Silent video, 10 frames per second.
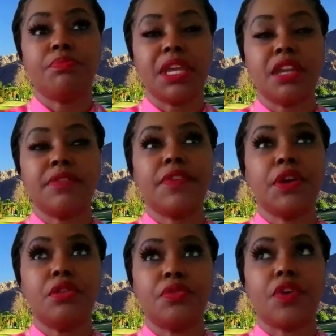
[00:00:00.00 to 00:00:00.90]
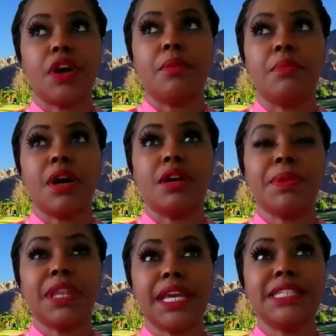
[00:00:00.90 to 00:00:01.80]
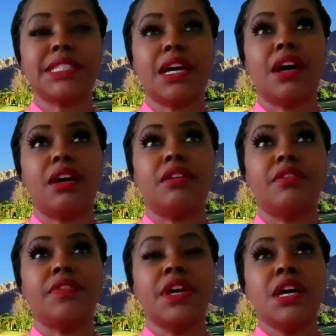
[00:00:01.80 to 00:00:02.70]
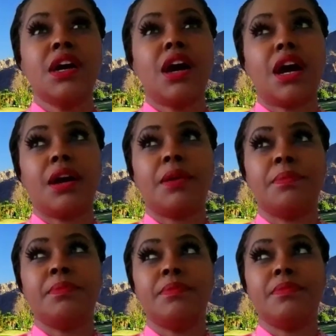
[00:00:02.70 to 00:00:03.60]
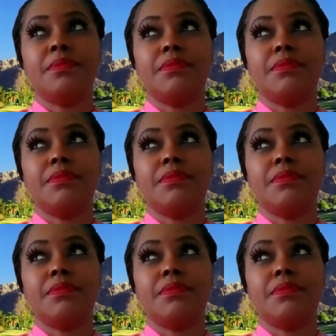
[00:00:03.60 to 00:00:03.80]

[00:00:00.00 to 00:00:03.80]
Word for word: being fueled from a place of um,